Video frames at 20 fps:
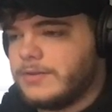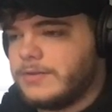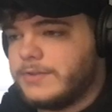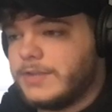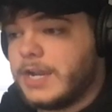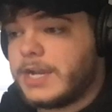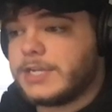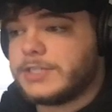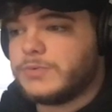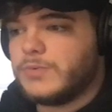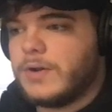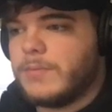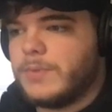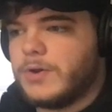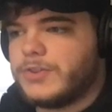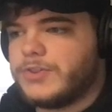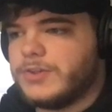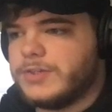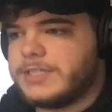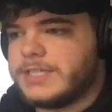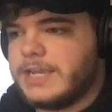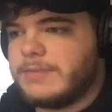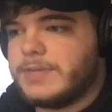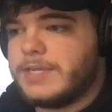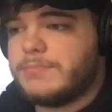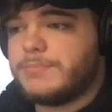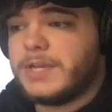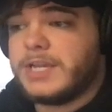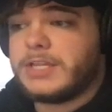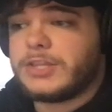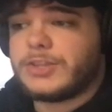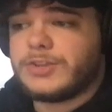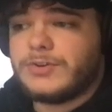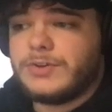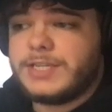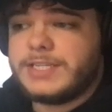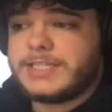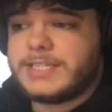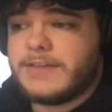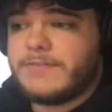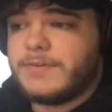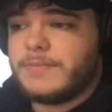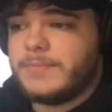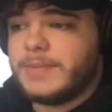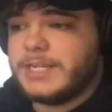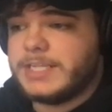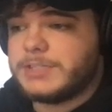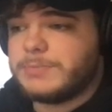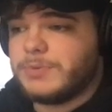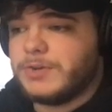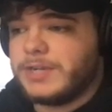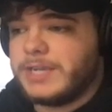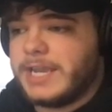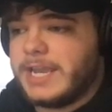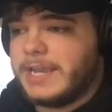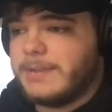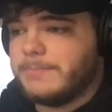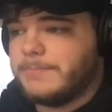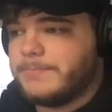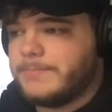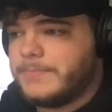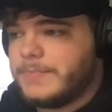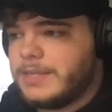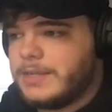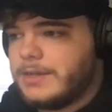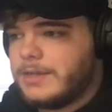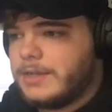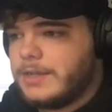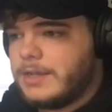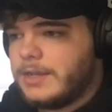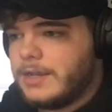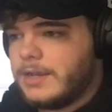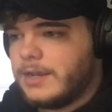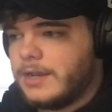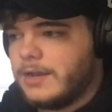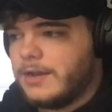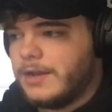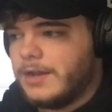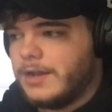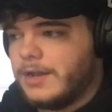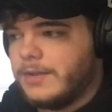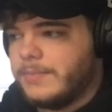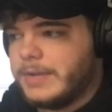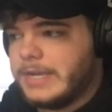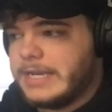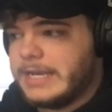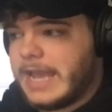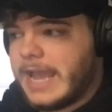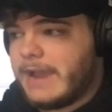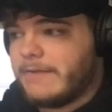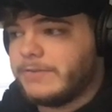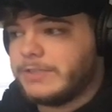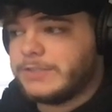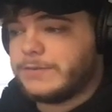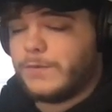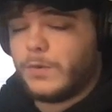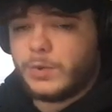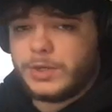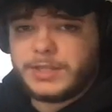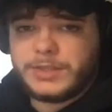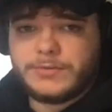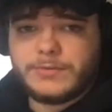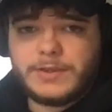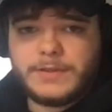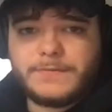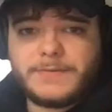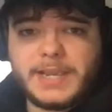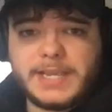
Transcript: Nuggets won both those games. He played 37 minutes per game. And averaged 43